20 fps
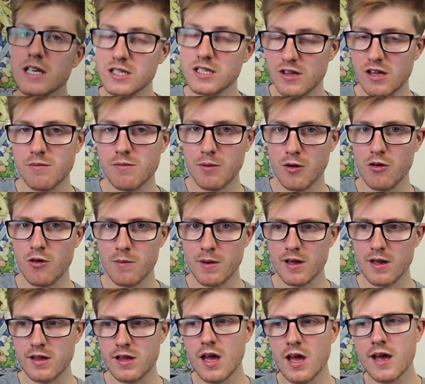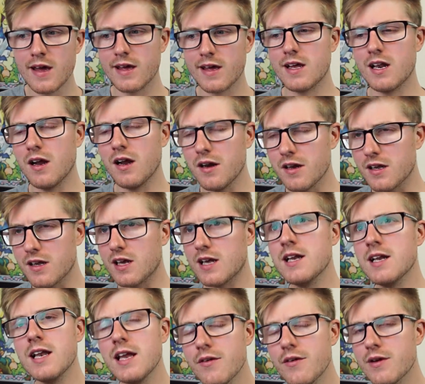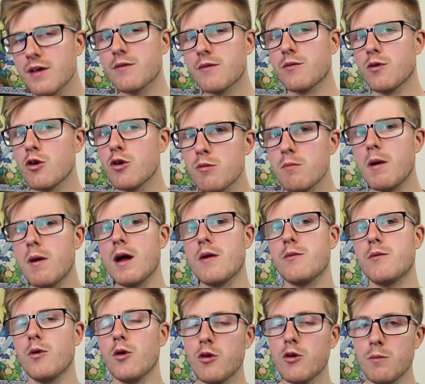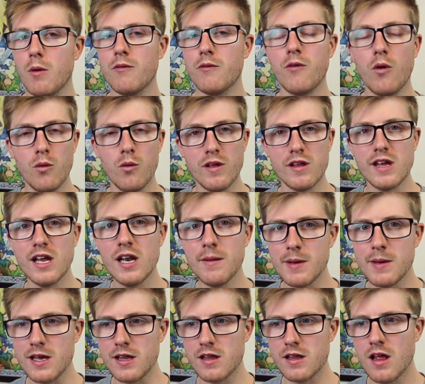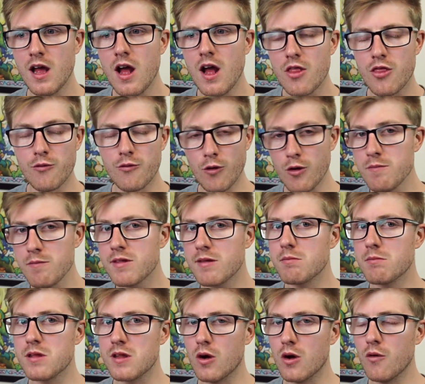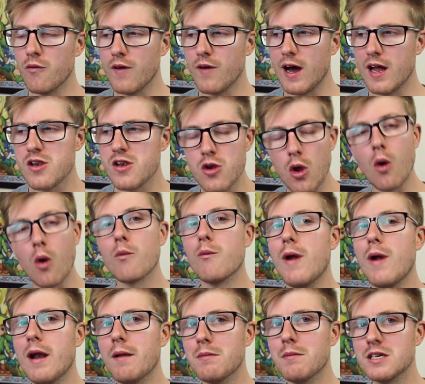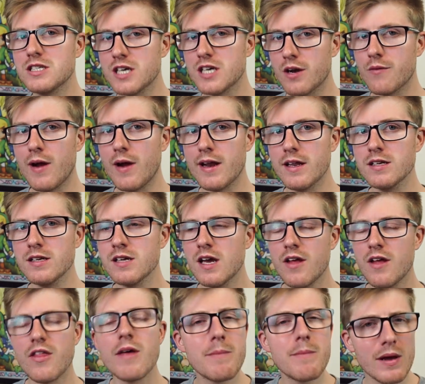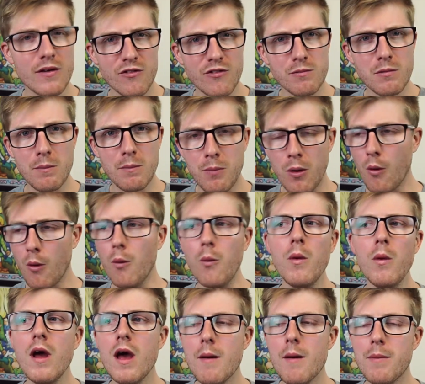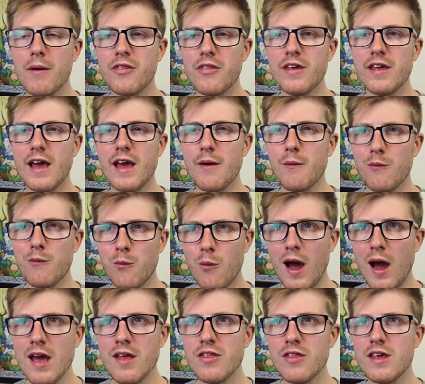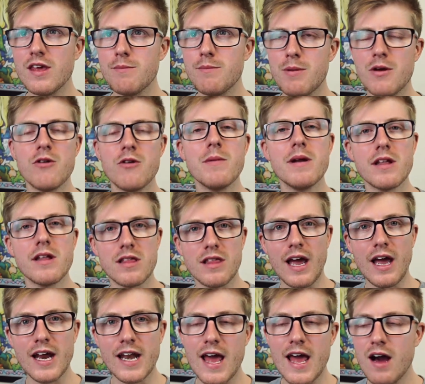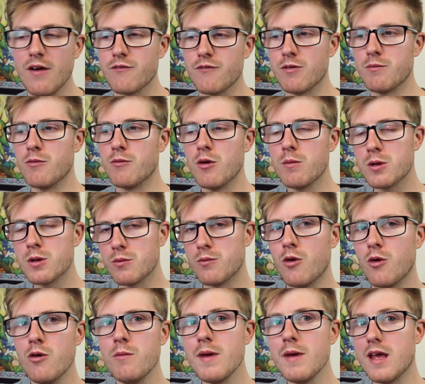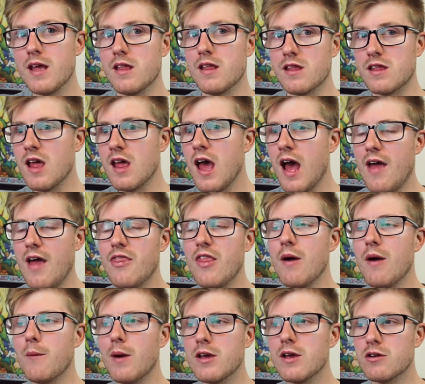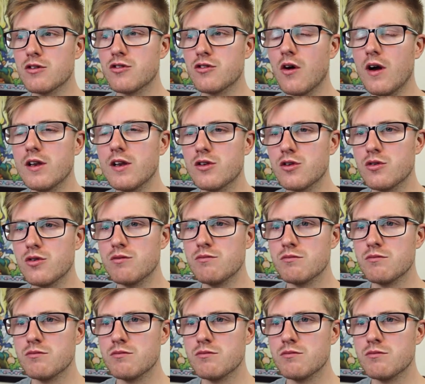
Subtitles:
into these pyramids, kind of clearing room by room of all these enemies. The rooms themselves are not randomly generated. They're picked from a pool, but the way the pyramid is laid out from room to room is. And that way you're trying to